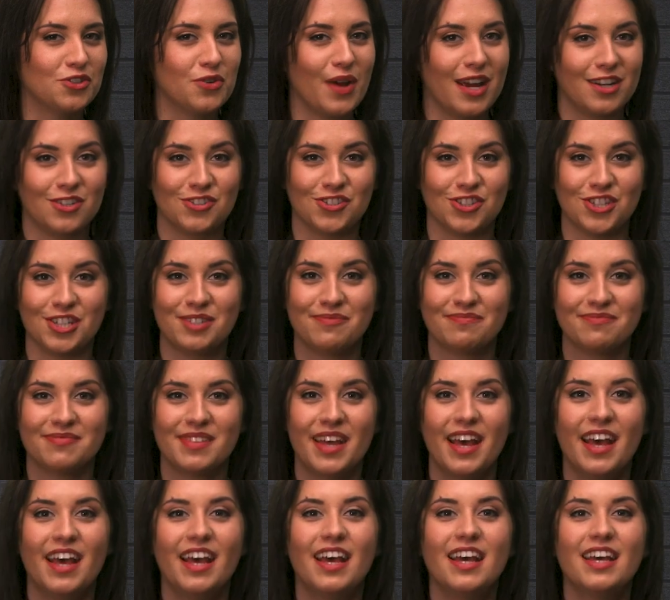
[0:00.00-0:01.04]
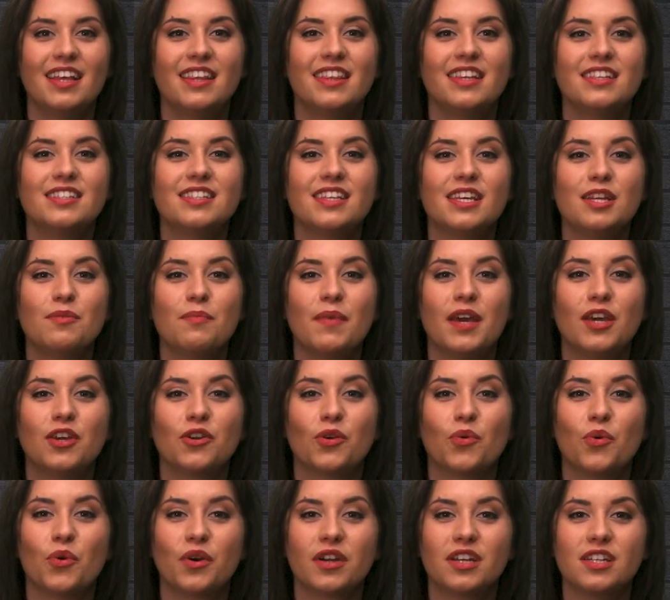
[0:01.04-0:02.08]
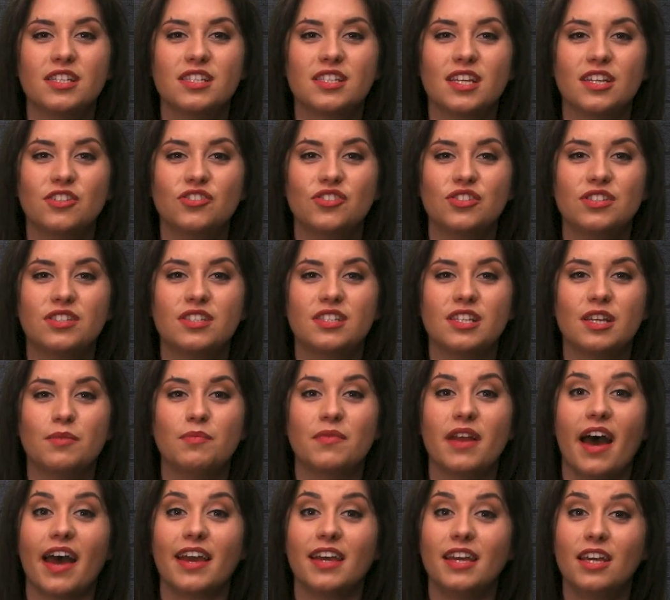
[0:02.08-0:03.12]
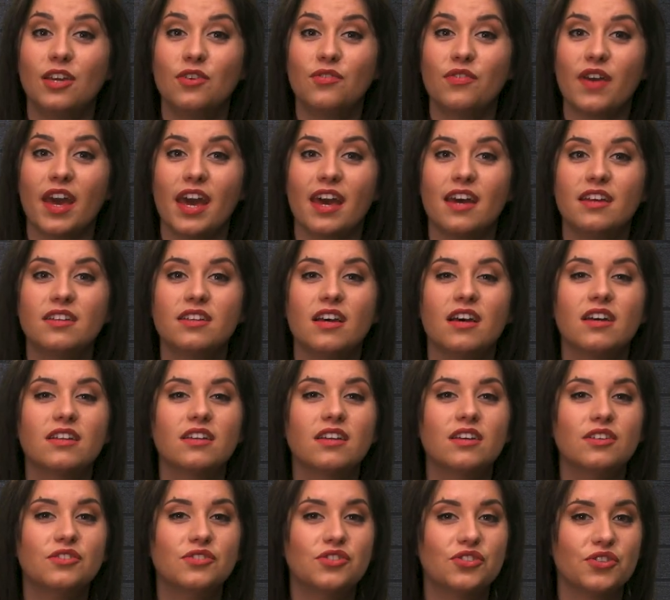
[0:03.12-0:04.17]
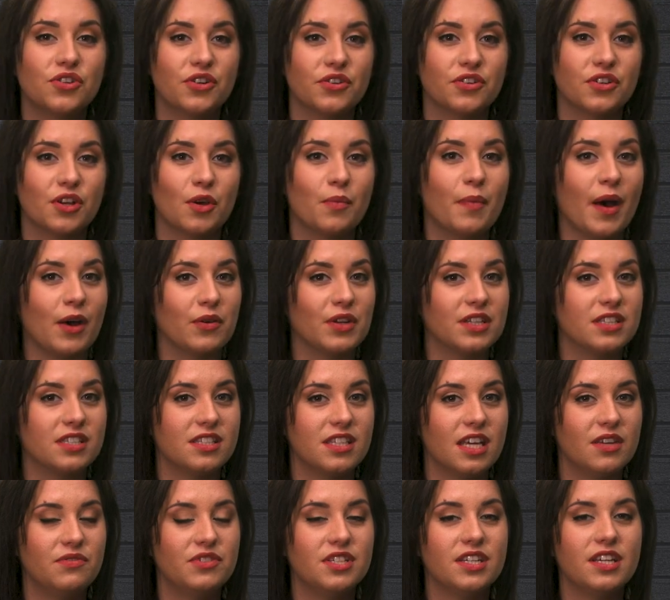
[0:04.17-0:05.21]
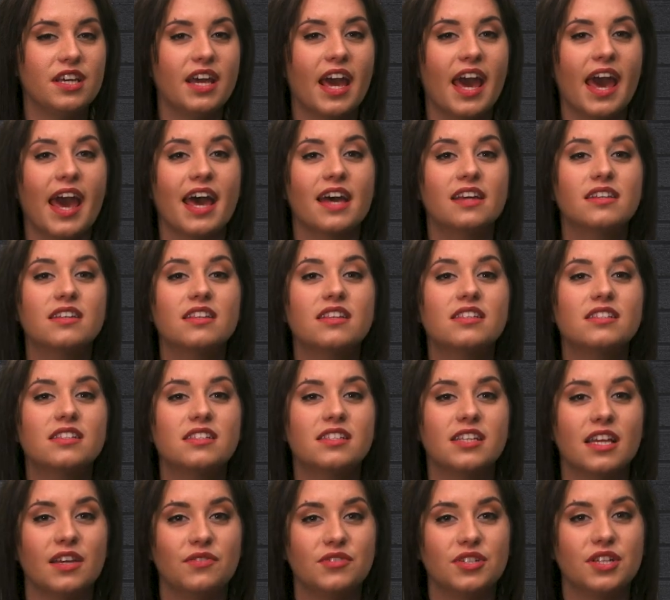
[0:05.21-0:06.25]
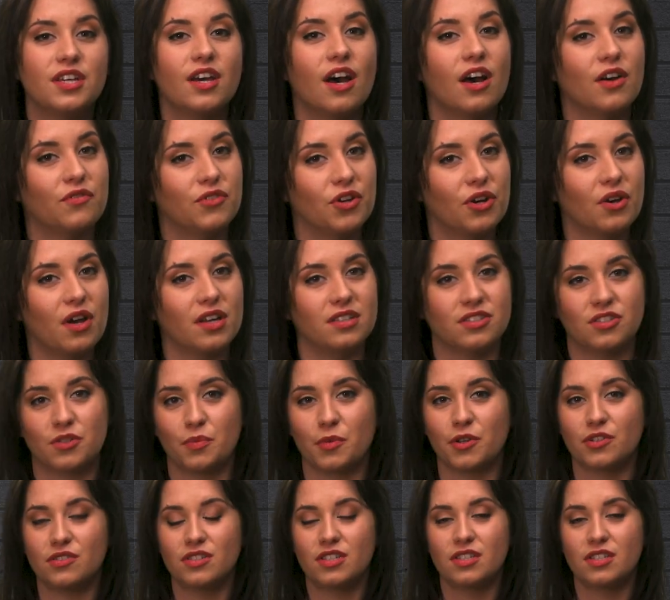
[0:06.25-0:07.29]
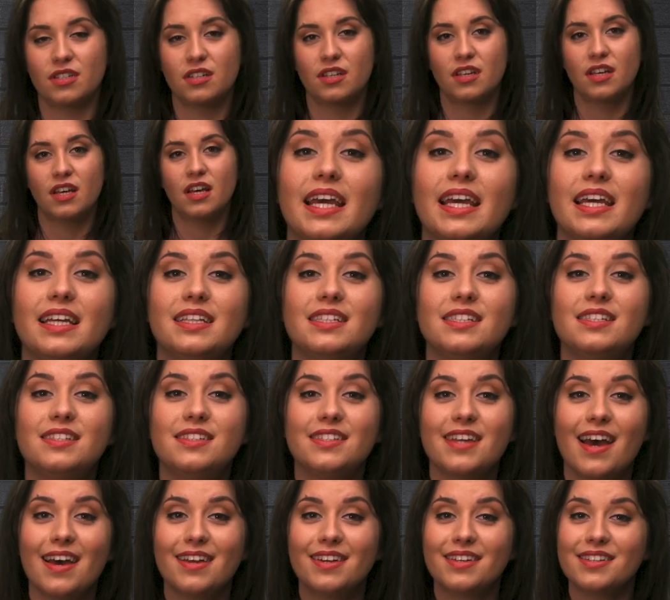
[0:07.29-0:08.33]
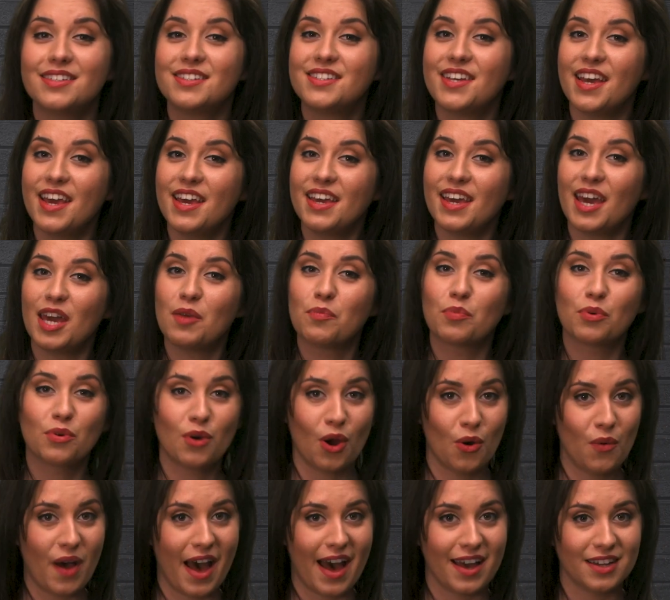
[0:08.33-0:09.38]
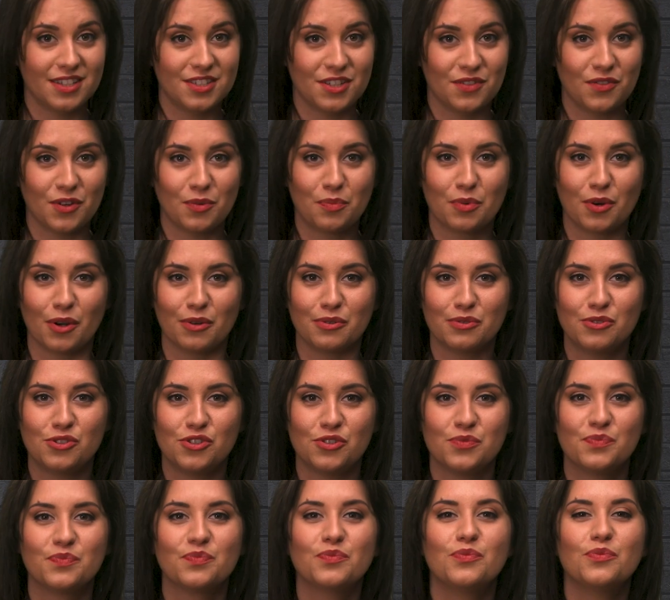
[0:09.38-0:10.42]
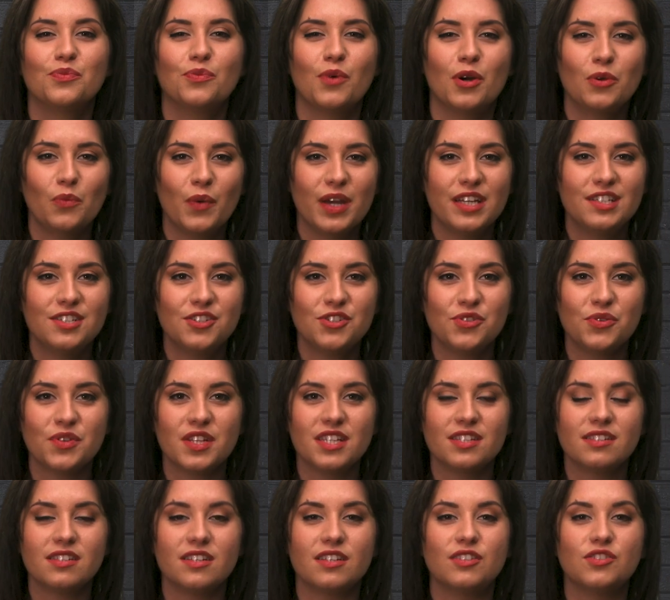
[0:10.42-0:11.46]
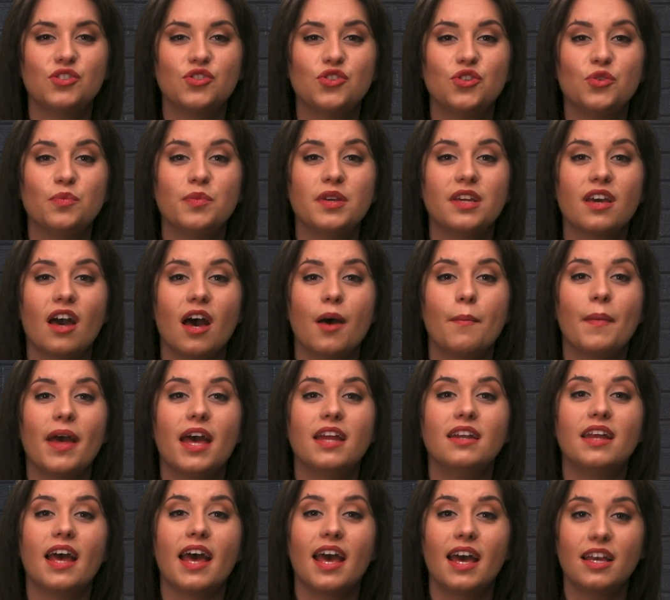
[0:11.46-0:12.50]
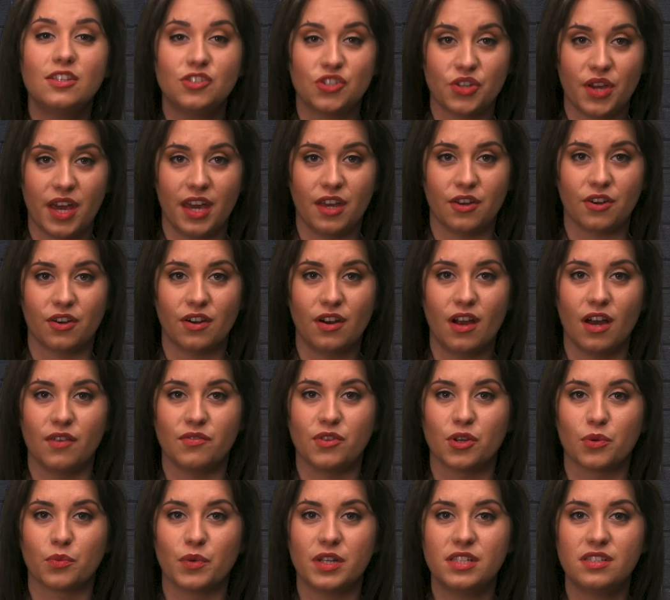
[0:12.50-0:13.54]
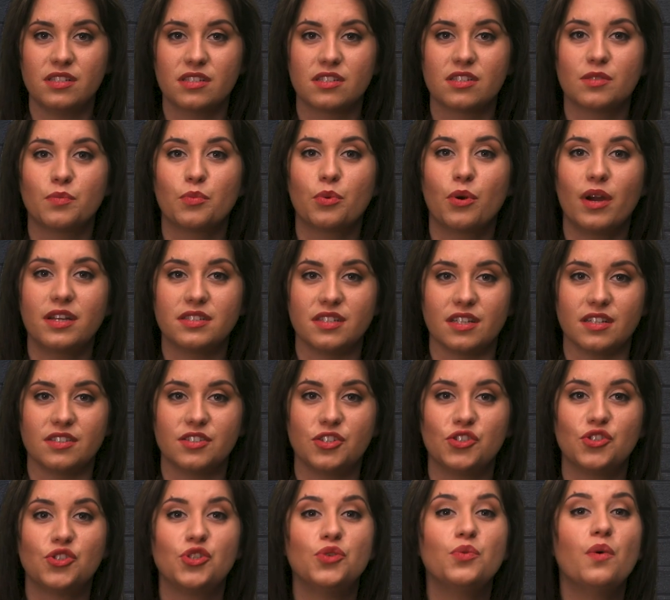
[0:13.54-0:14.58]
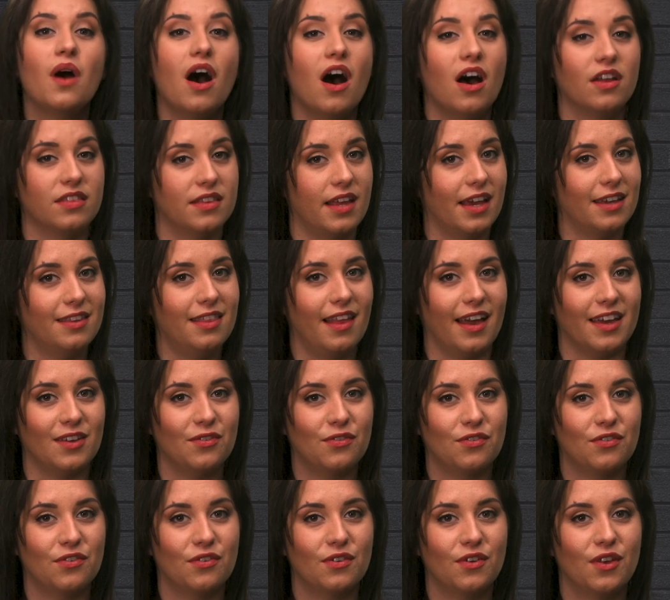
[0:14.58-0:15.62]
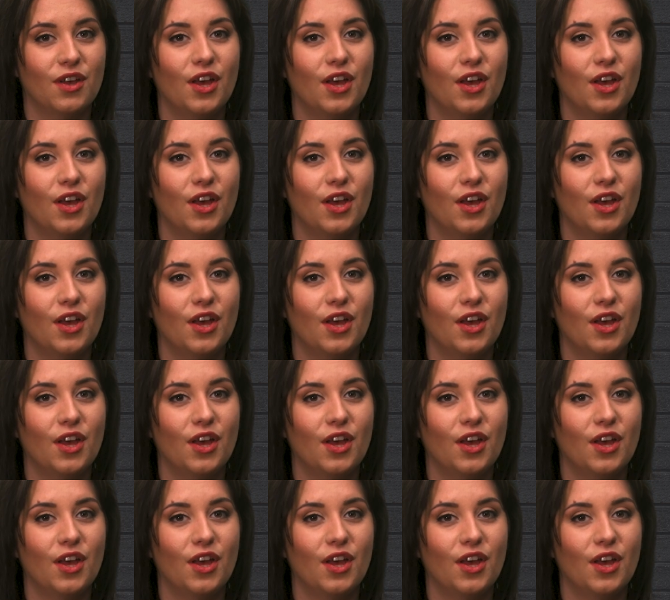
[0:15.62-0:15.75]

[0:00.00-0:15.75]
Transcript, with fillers: strategy. This can make your organization seem naive and unconcerned about its safety and the safety of your customers. Instead, take a proactive approach. One way to do this is to become an educator of the risks present to online life.